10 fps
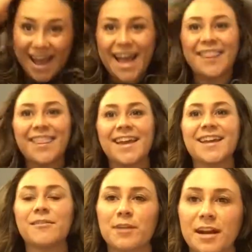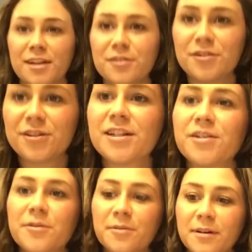And then what I usually
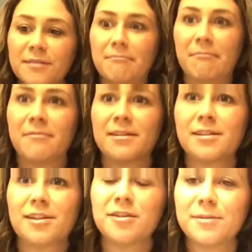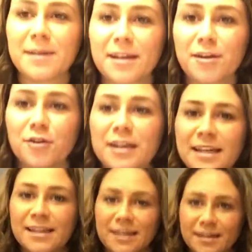do, excuse my creepy